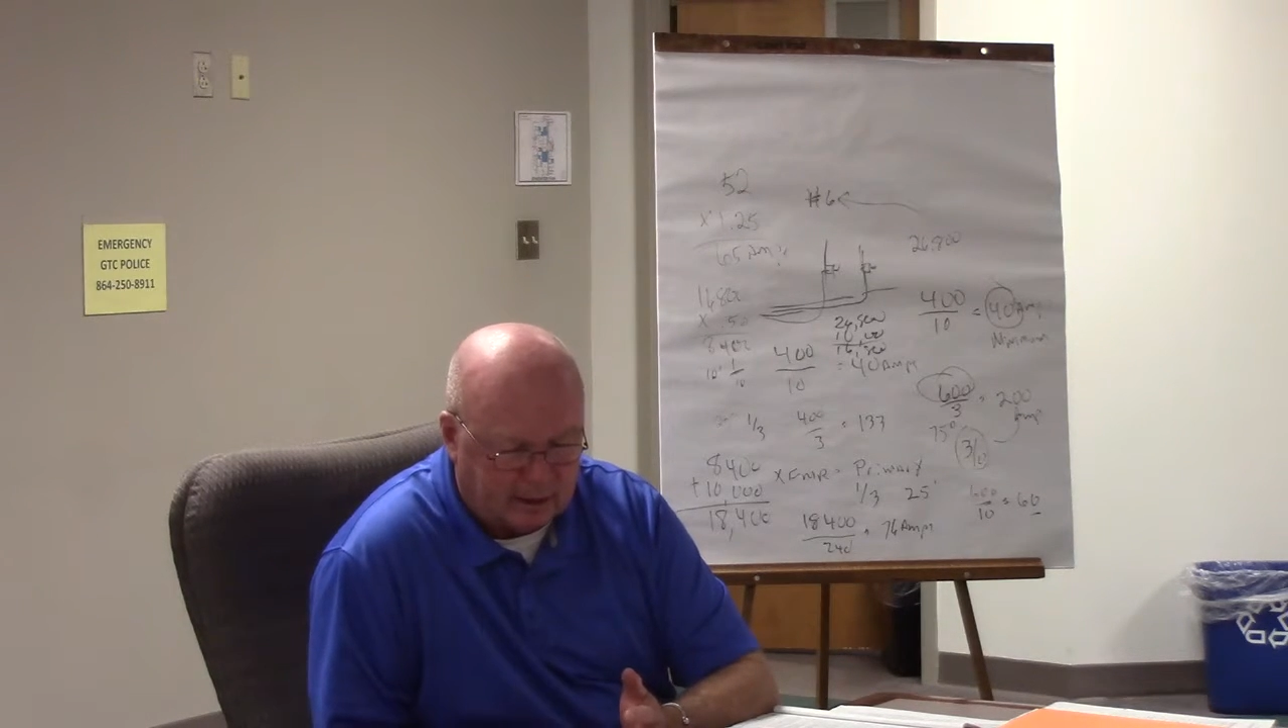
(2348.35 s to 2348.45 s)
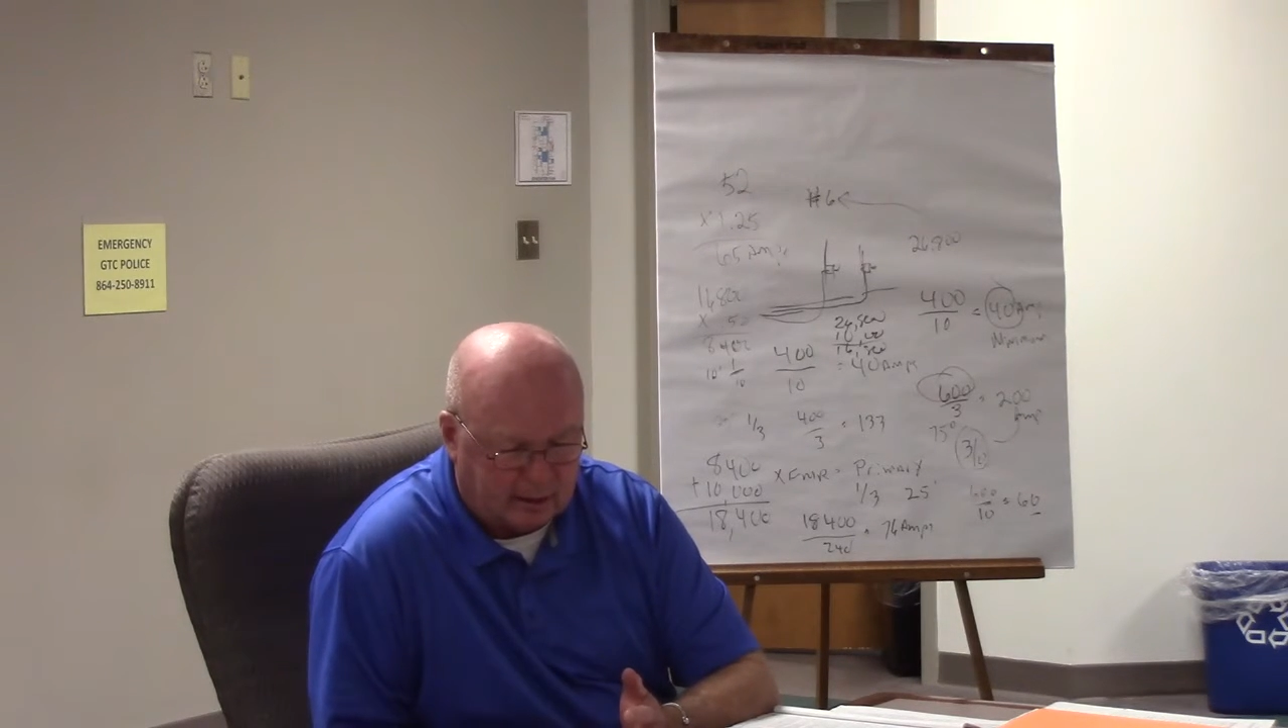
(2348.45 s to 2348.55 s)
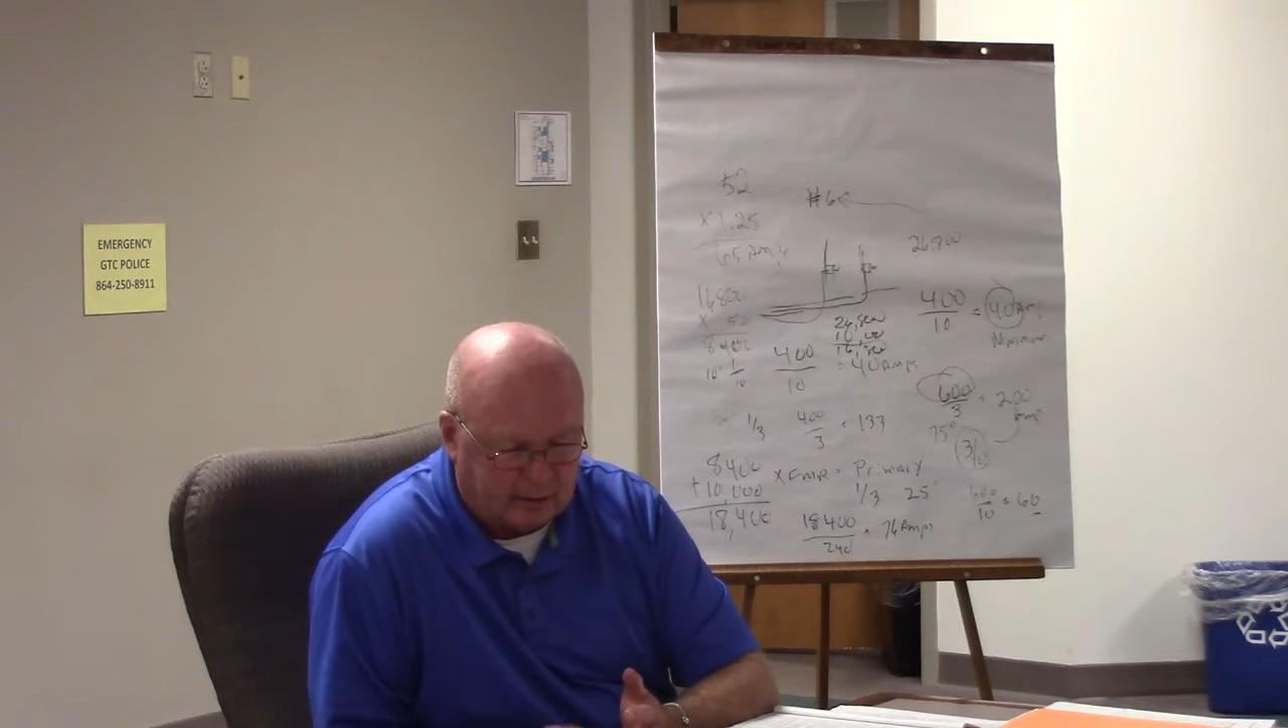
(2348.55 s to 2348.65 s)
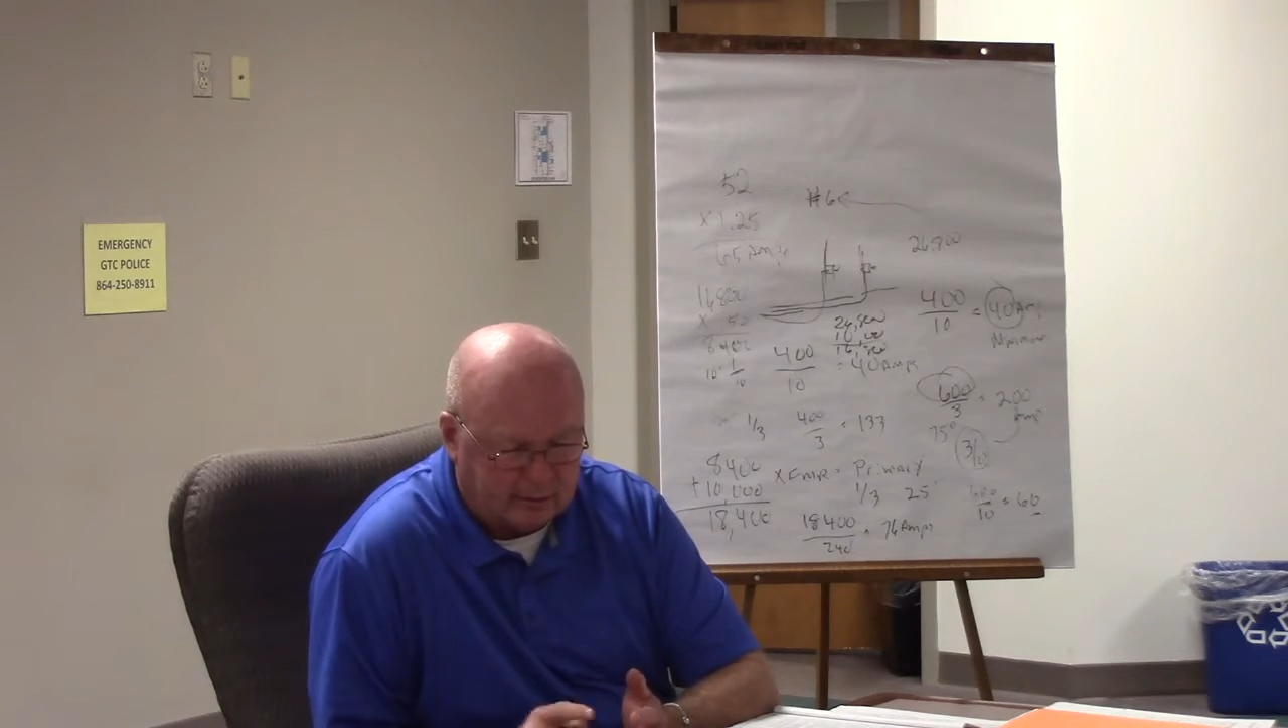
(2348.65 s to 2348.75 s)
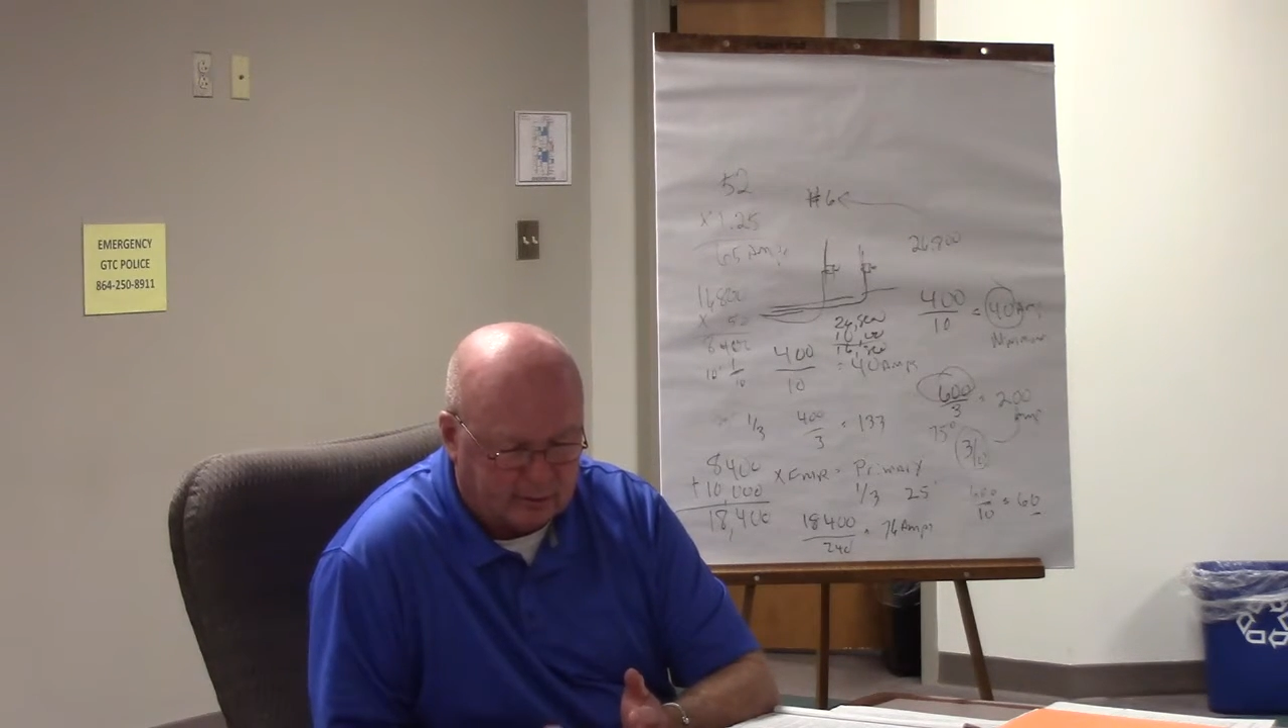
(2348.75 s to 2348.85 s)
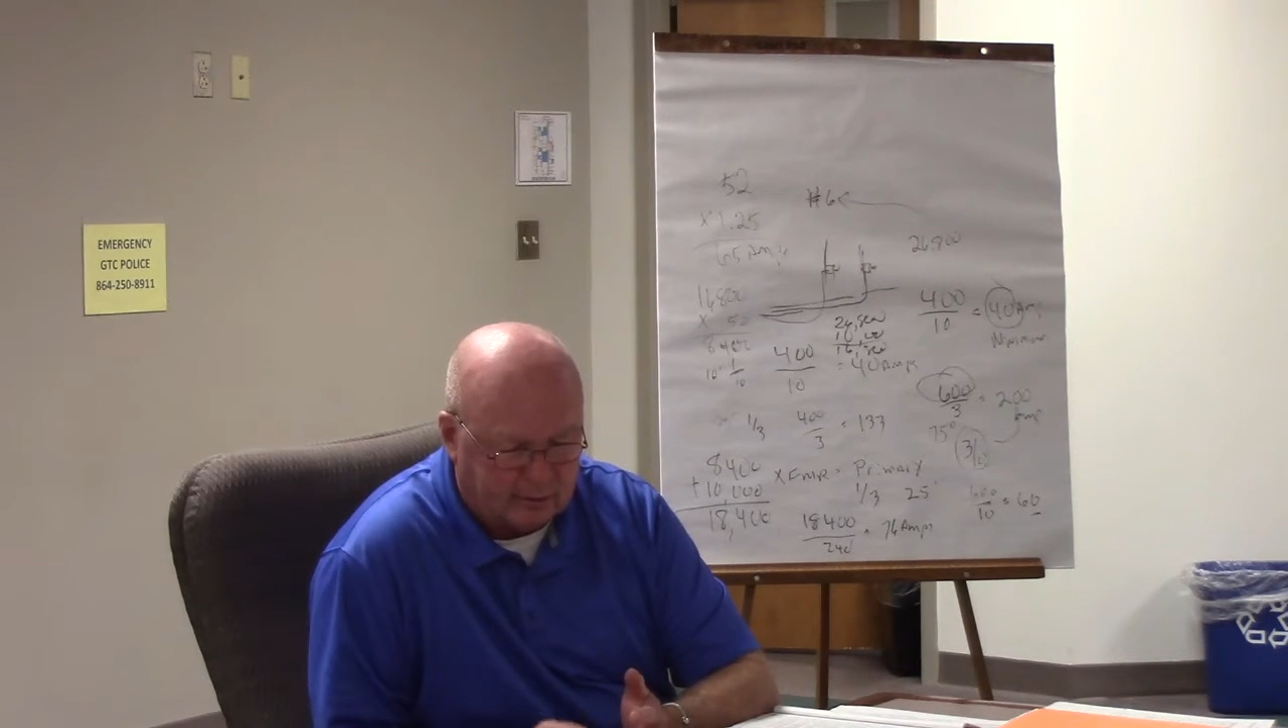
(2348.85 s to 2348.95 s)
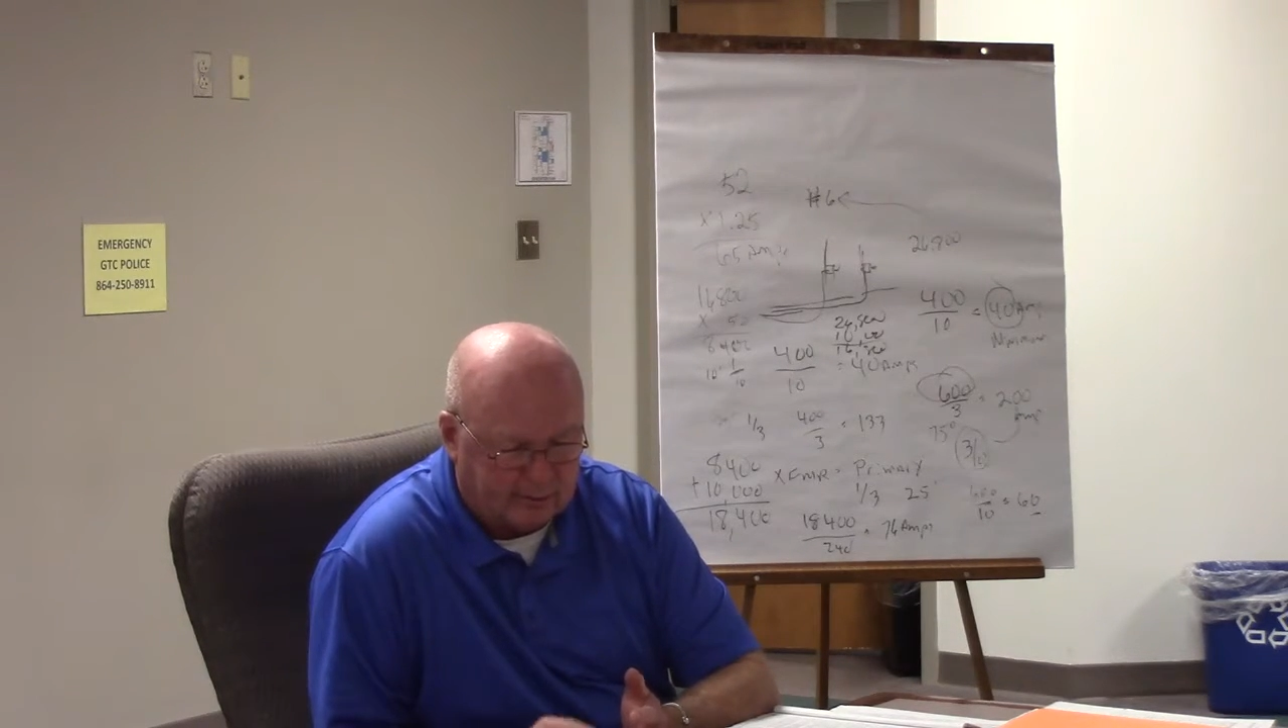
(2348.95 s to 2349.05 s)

additional